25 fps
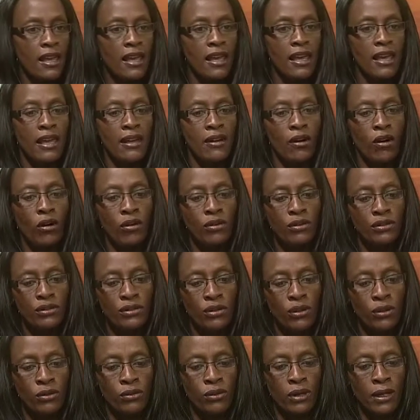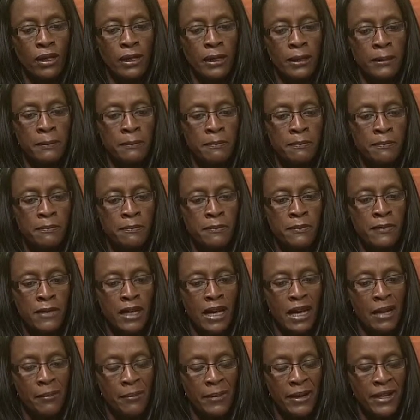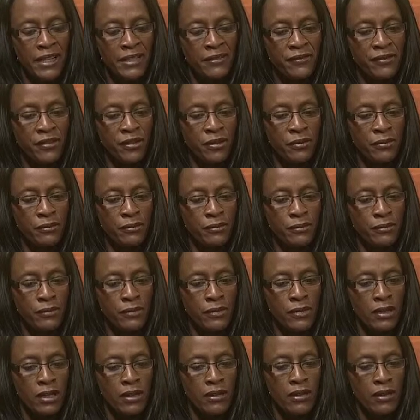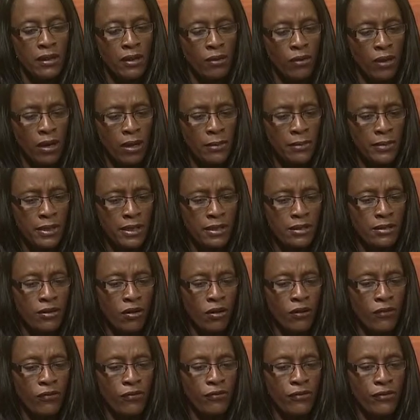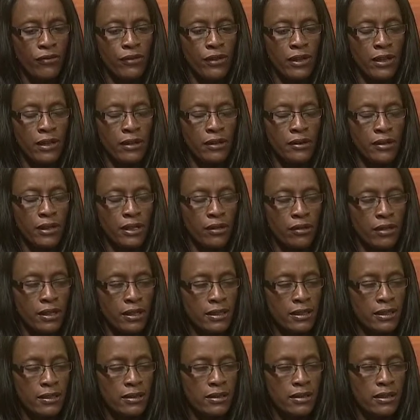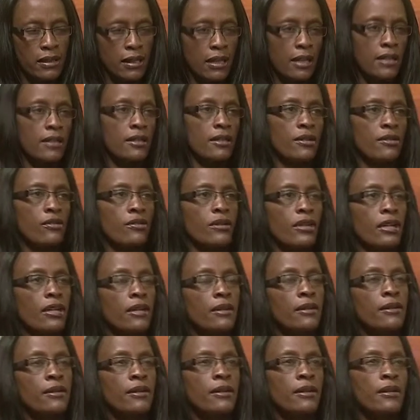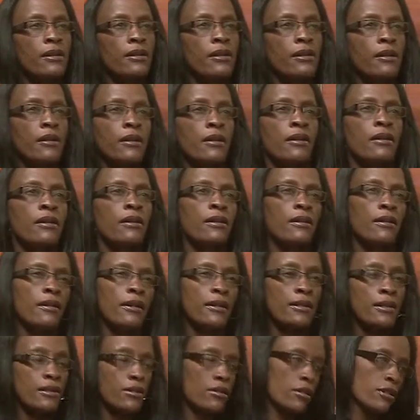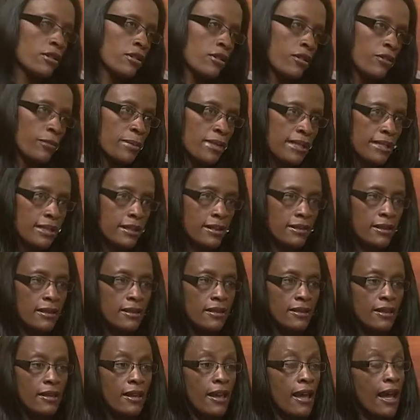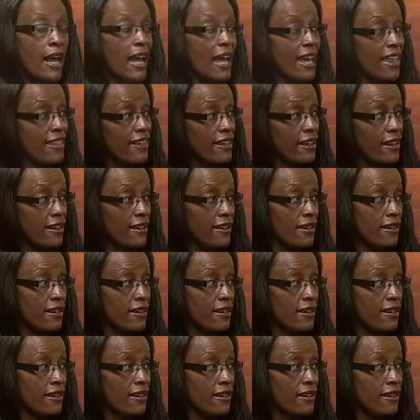And also, apart from the requirements of the regulations relating to the registration of businesses, there are other